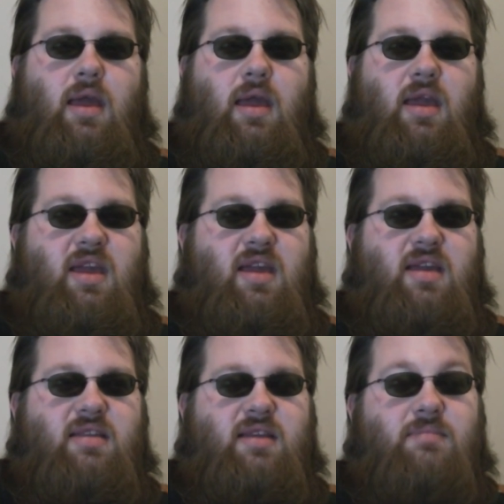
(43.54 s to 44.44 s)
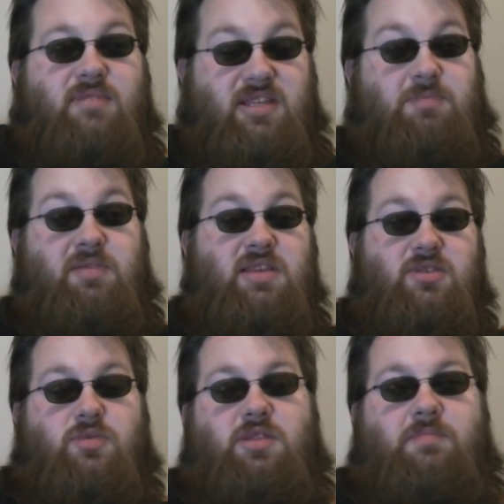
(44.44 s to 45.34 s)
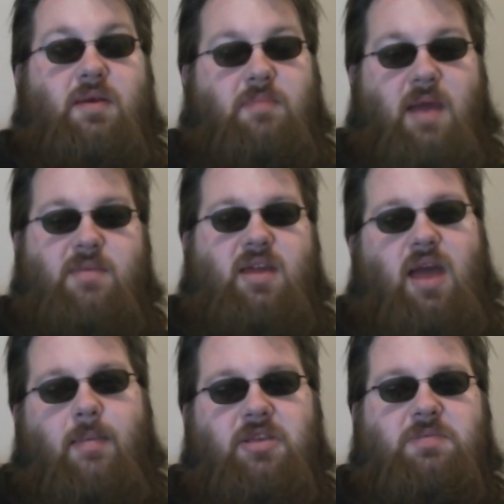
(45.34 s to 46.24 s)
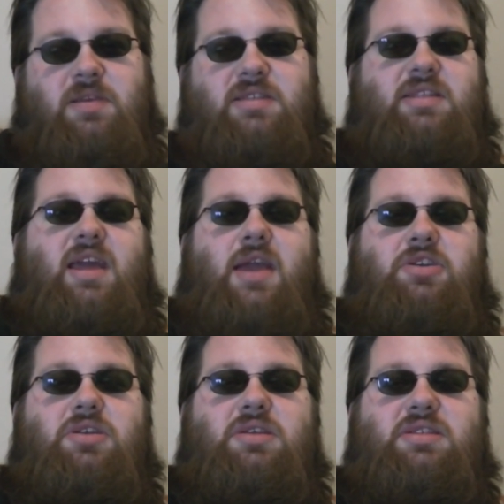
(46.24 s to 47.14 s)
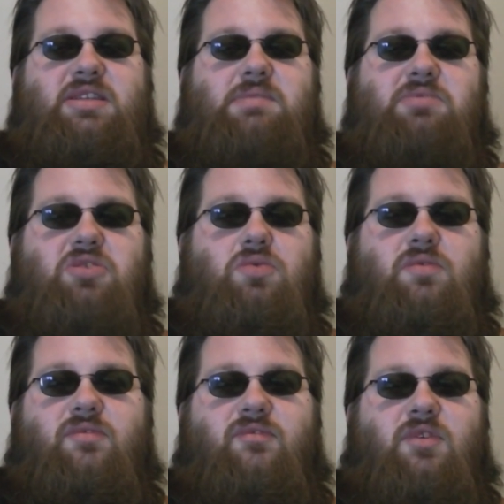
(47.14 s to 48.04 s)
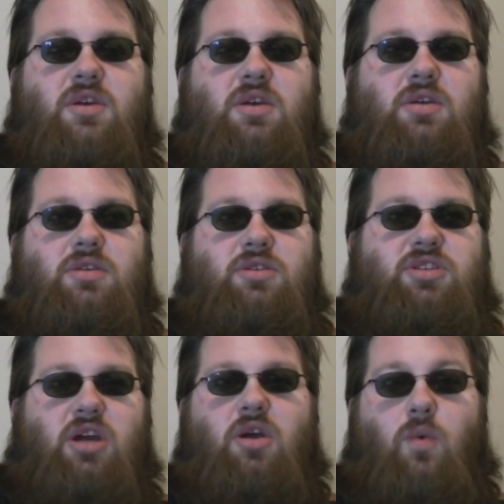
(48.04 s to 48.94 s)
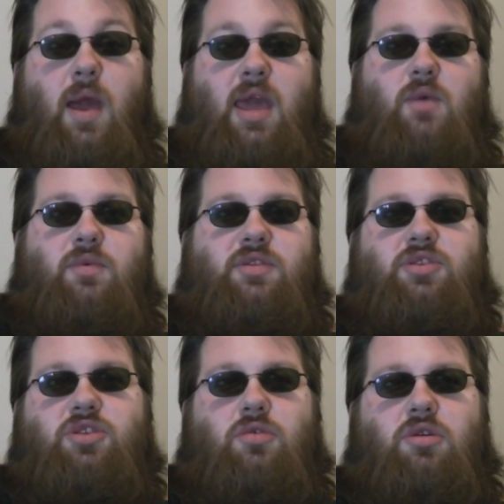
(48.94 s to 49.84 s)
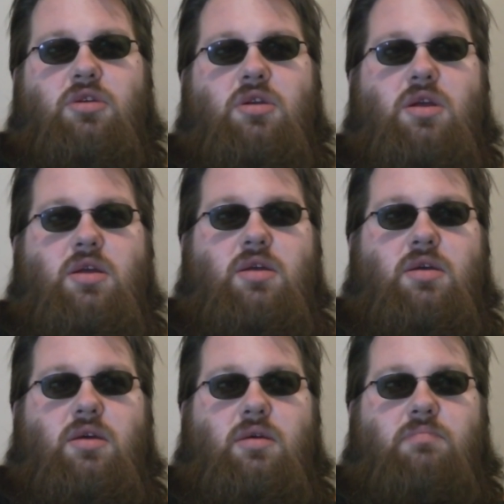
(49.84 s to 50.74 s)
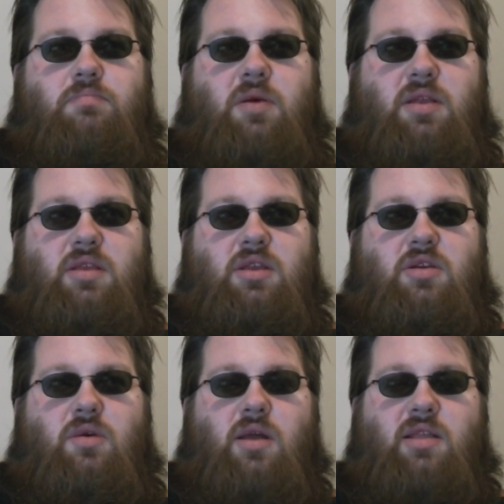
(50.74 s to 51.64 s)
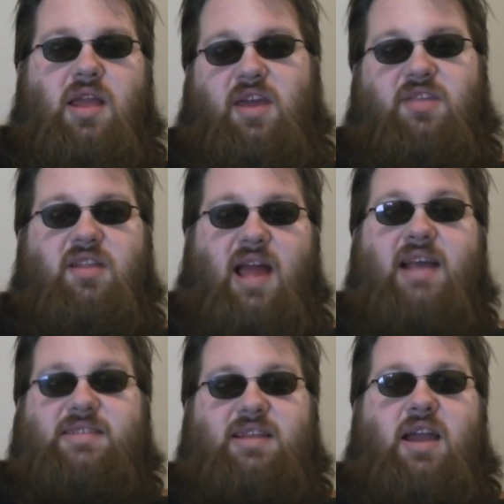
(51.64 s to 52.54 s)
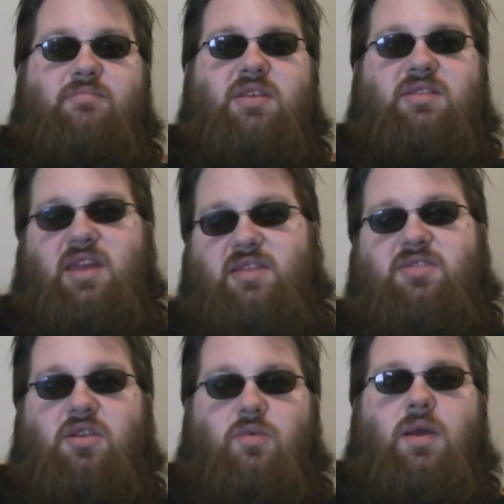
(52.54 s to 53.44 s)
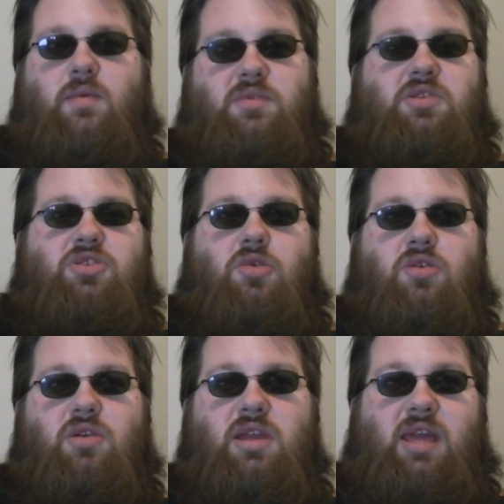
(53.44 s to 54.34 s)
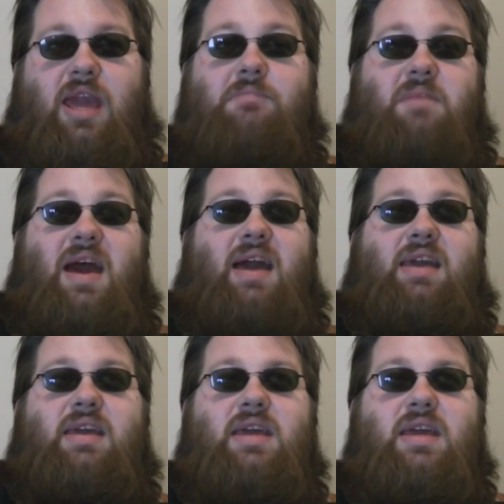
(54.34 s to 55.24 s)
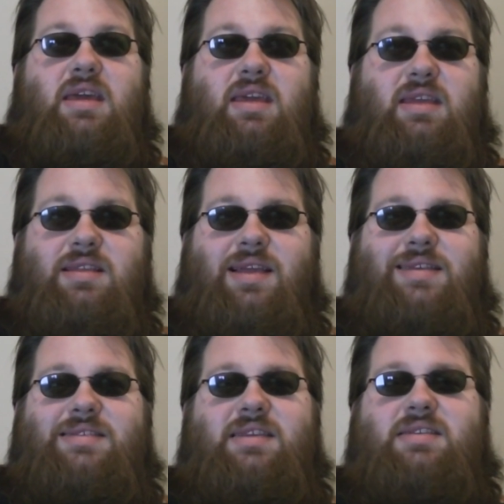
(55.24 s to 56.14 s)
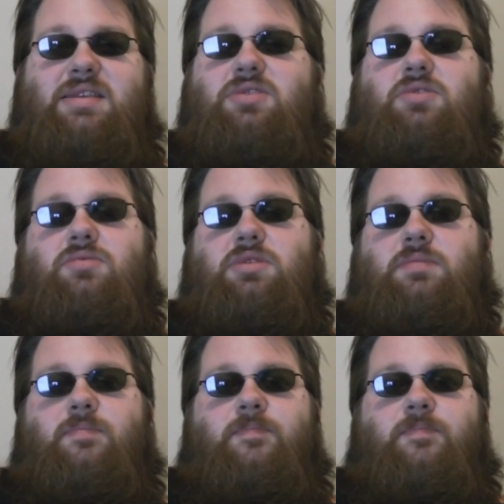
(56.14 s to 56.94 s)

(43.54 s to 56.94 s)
And I'm displeased with the Batman comics because they actually seem to have done away with the Joker. But, unlike the last time that they'd done away with the Joker, he came back in like 6 issues.